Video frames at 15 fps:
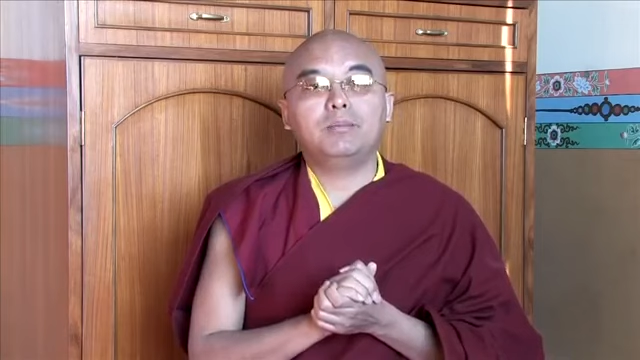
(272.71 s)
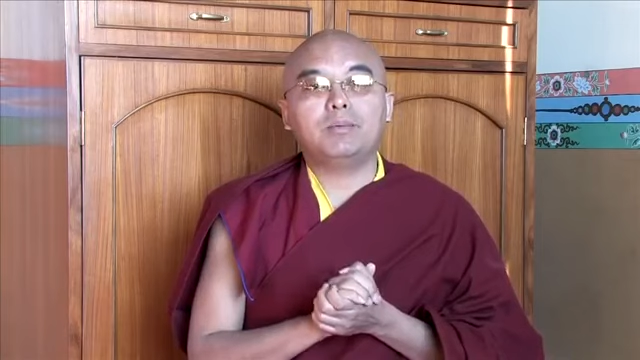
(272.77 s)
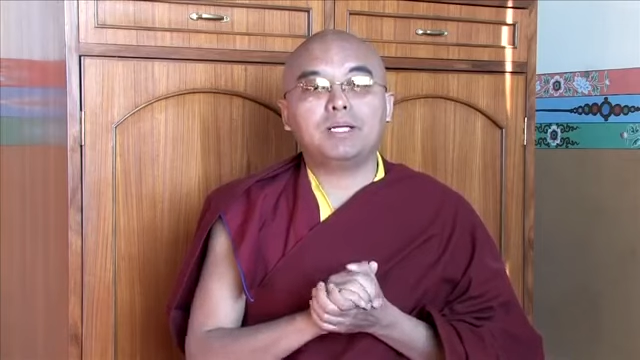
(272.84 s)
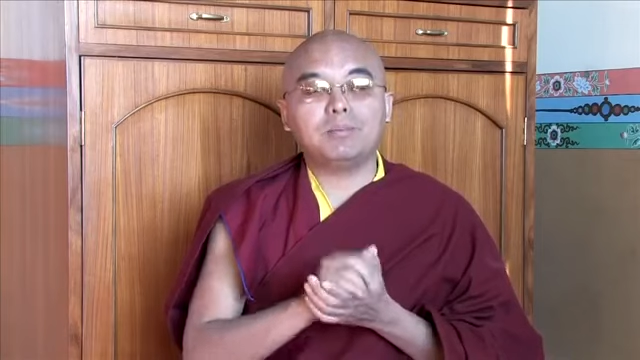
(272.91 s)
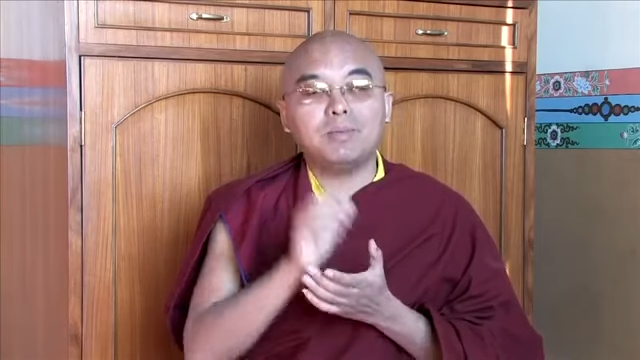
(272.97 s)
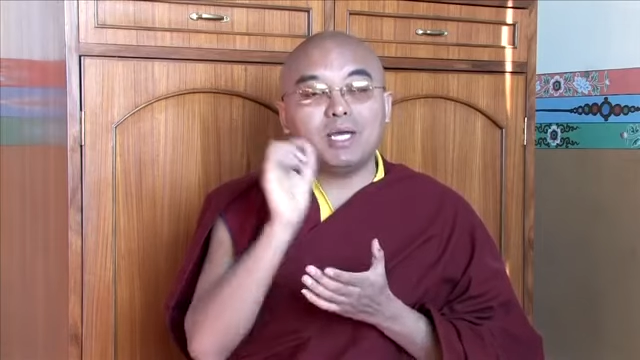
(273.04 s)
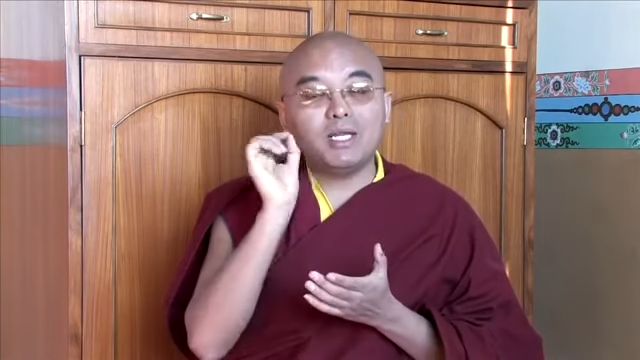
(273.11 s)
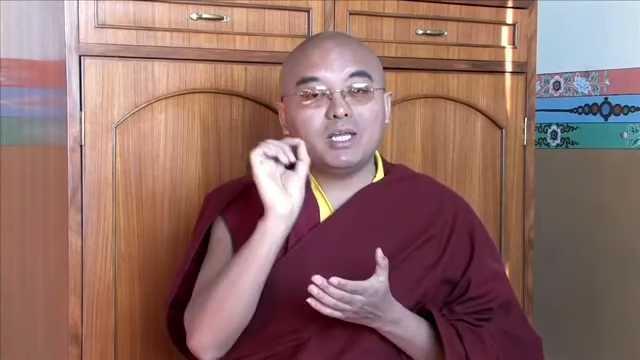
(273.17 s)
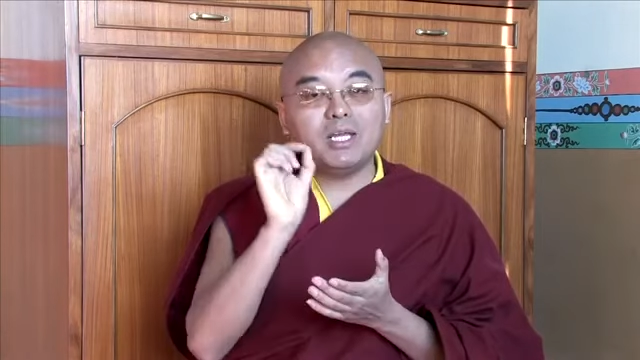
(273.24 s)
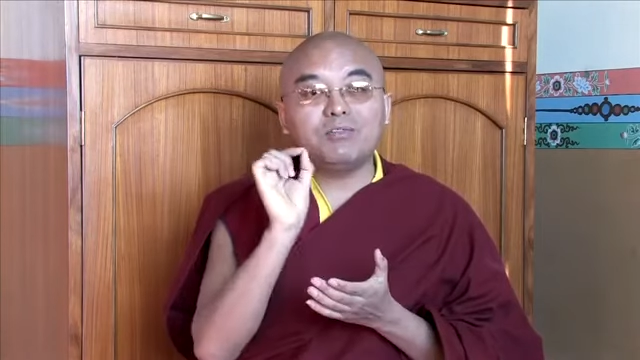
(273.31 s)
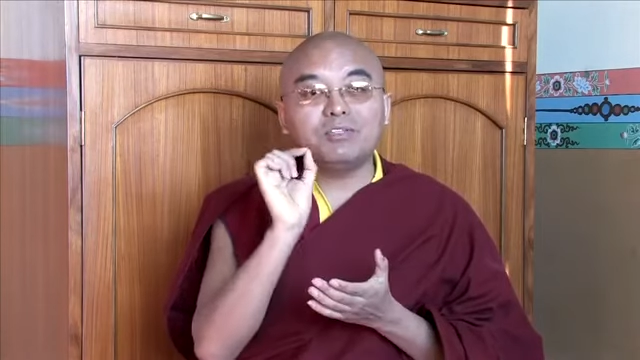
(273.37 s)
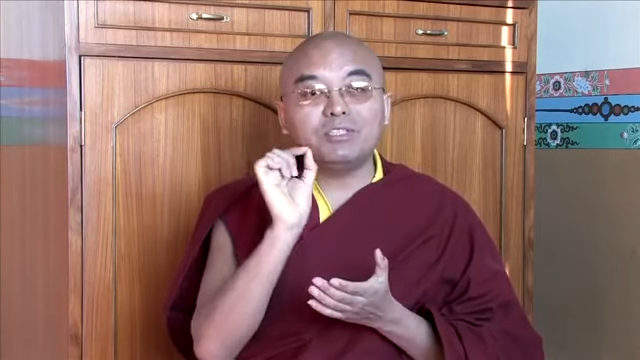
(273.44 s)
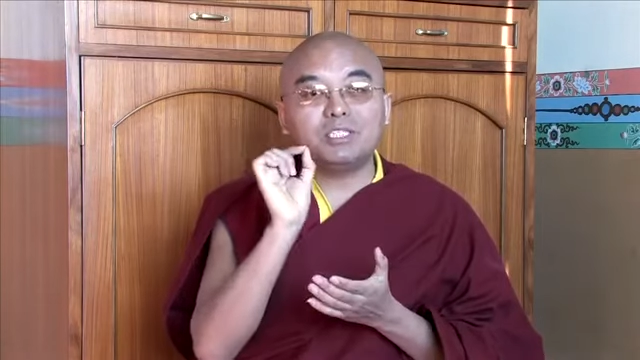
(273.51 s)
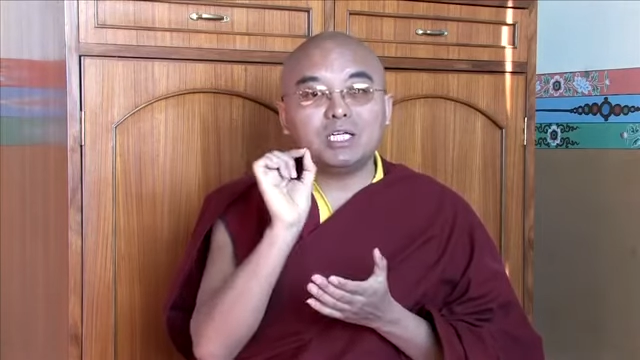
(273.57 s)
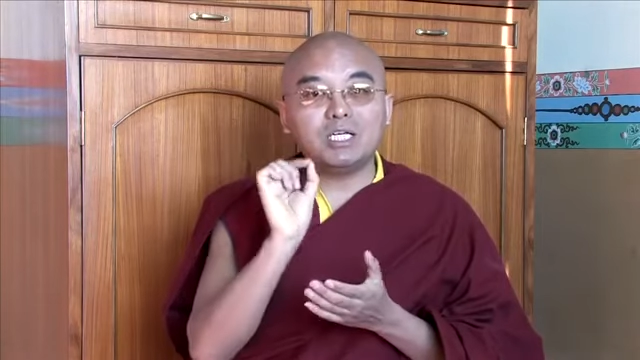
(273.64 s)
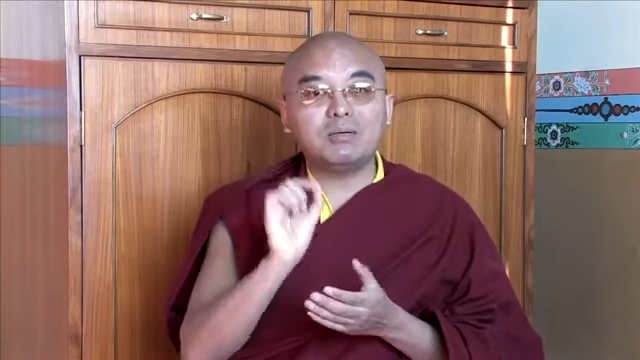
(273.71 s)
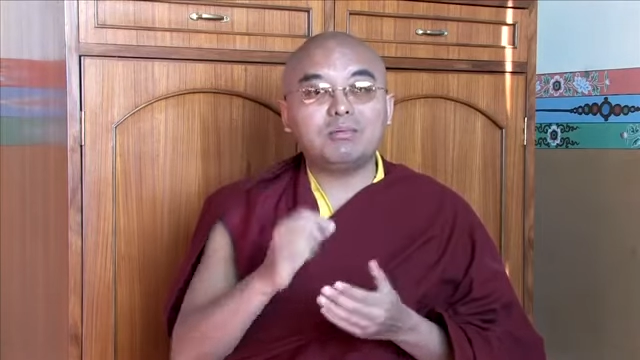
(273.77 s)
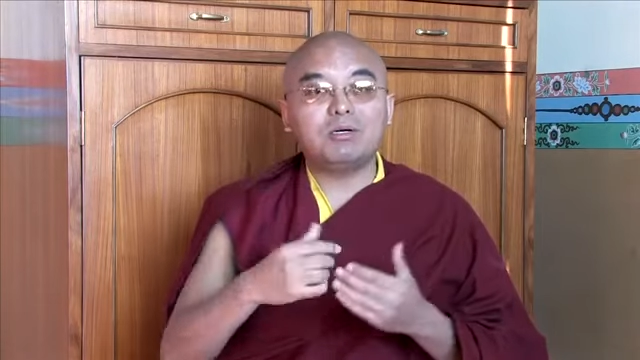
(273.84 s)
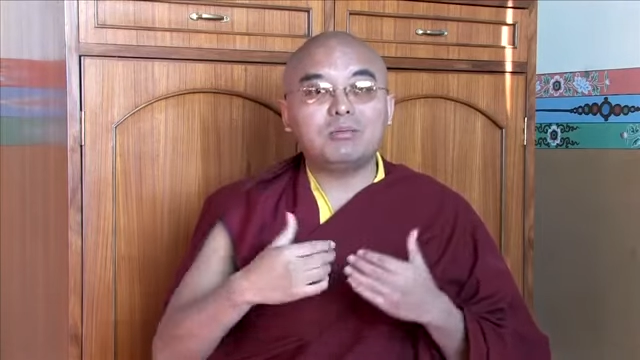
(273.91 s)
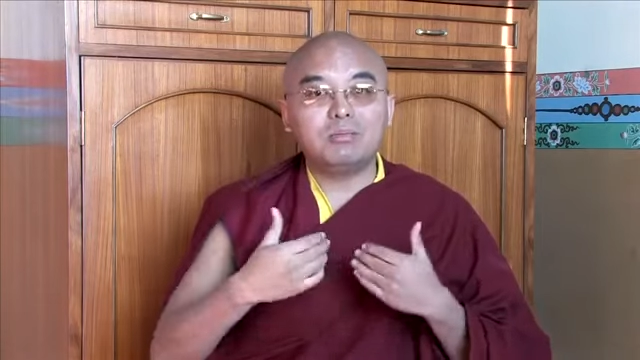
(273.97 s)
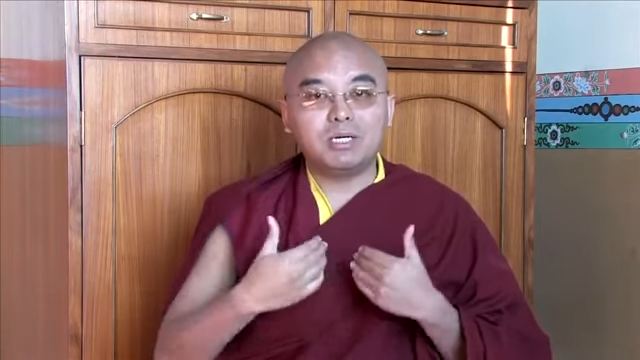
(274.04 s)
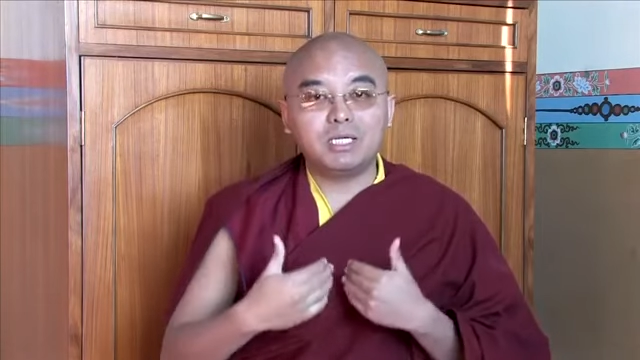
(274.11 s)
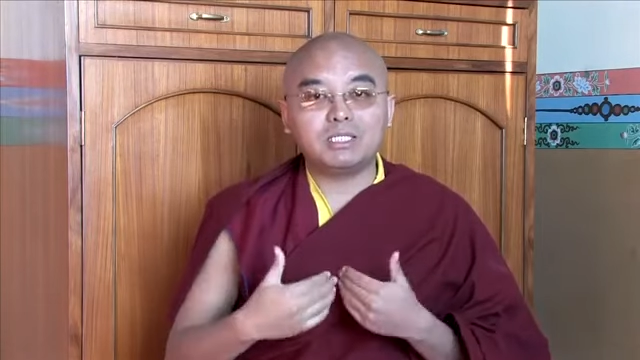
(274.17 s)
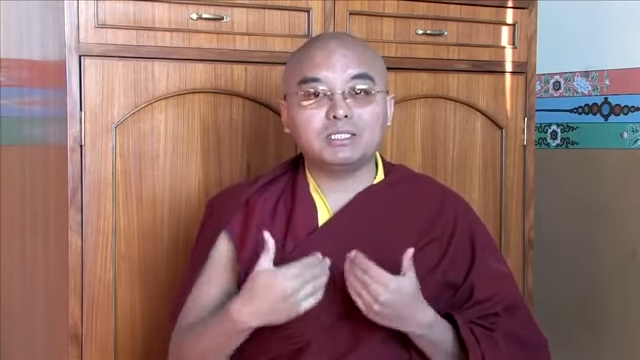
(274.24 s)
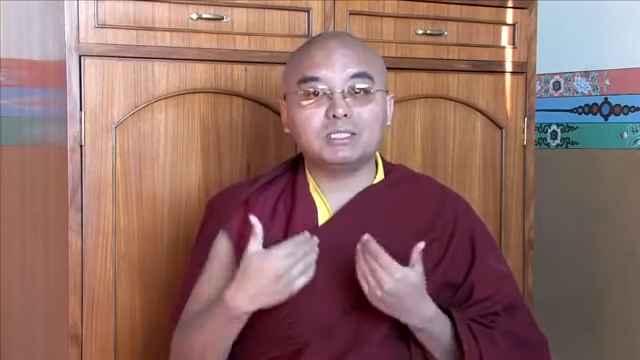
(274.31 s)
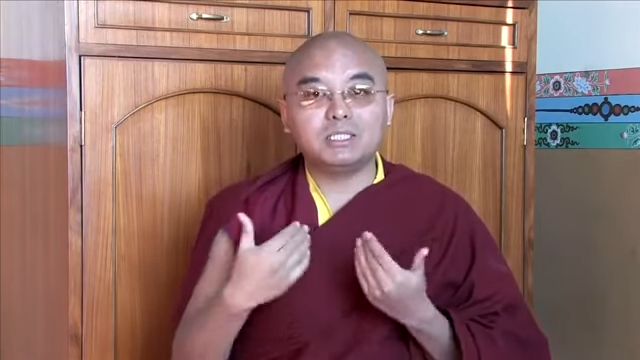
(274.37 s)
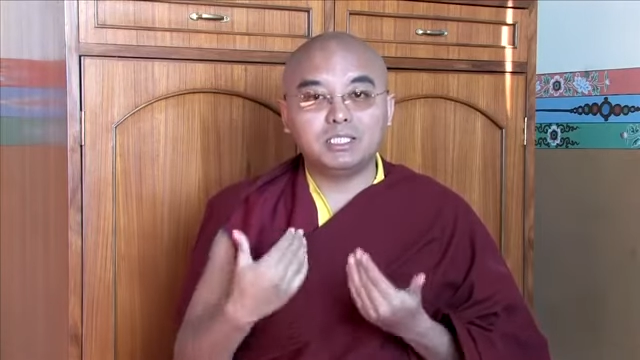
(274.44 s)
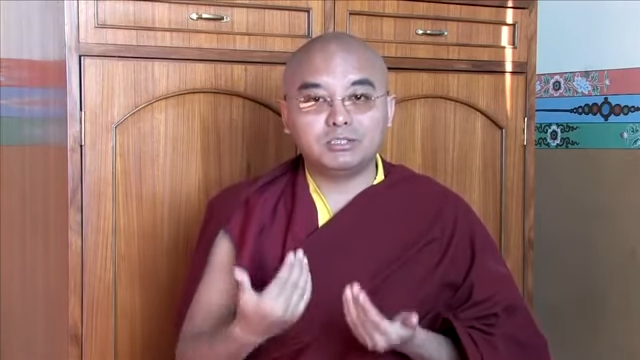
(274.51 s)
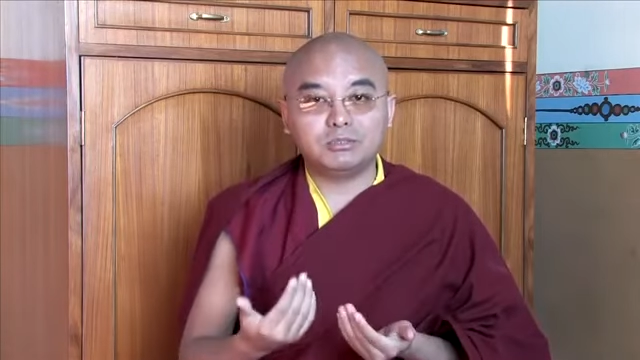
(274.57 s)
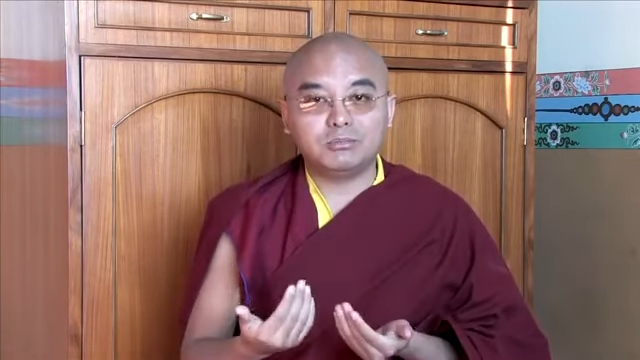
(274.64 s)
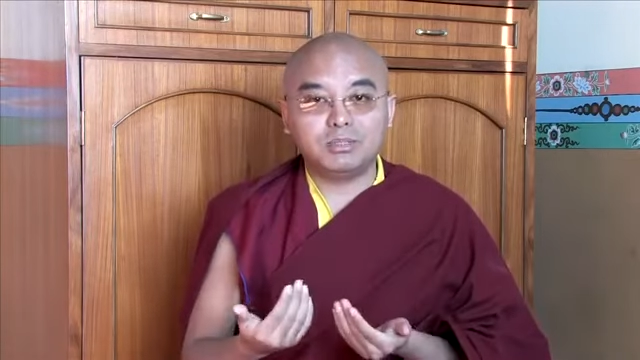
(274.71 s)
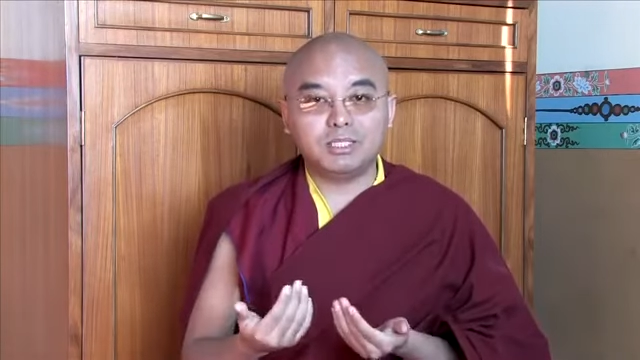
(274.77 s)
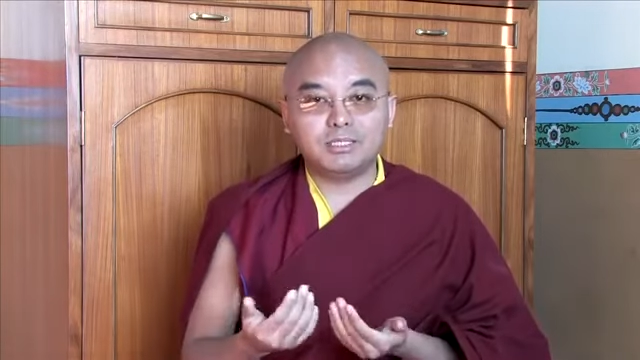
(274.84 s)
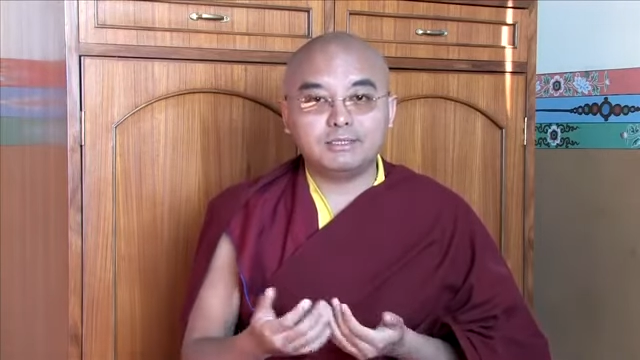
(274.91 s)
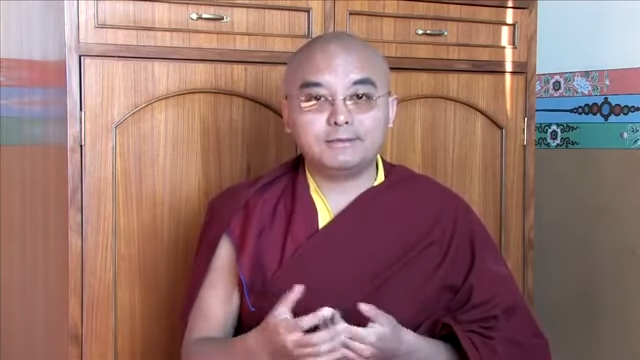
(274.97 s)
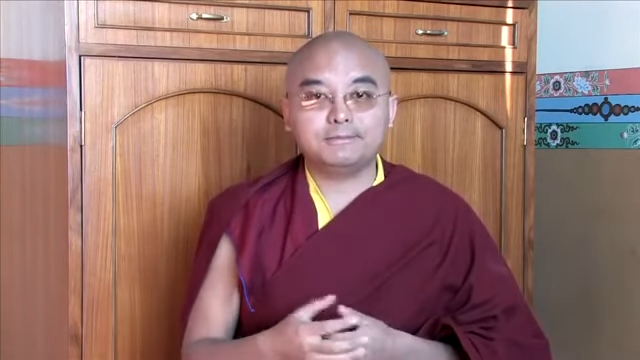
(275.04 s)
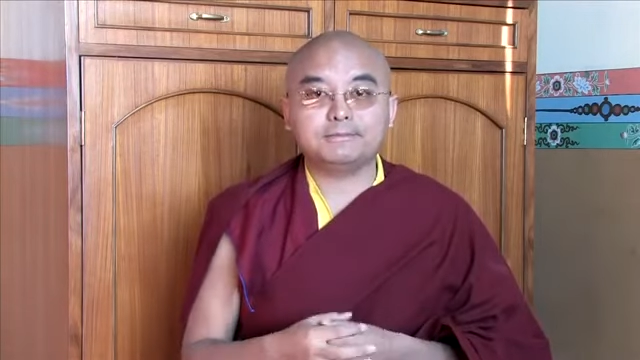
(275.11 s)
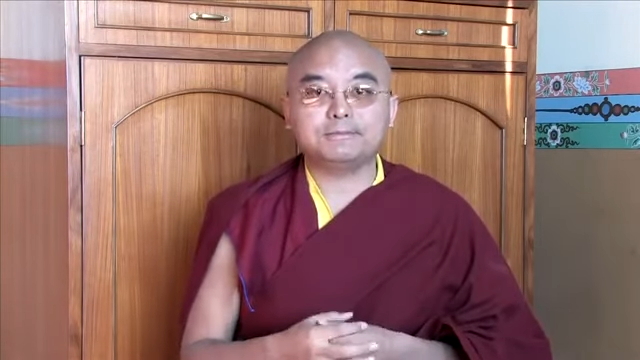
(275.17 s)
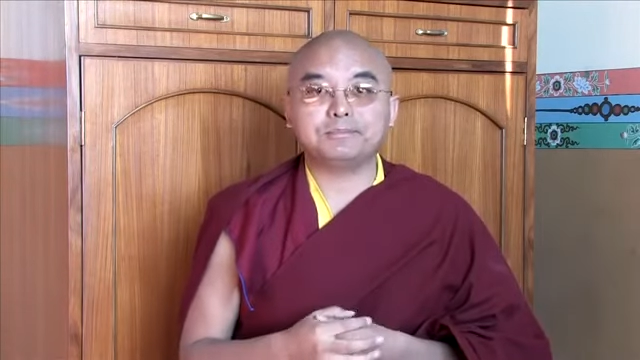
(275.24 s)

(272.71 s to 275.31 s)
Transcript: But men emphasize about practice and natural mind.